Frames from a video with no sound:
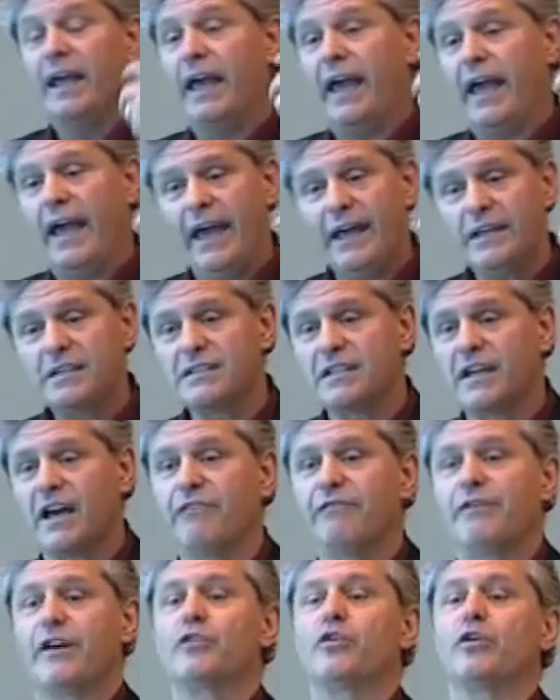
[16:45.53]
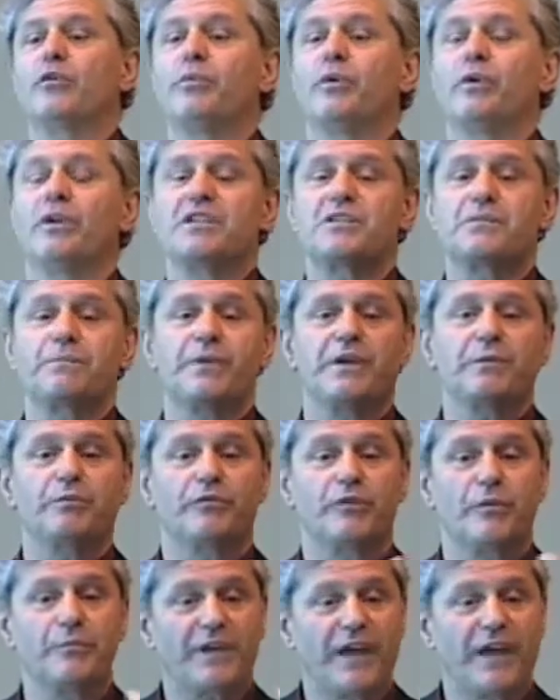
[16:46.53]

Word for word: and uh, federal police people from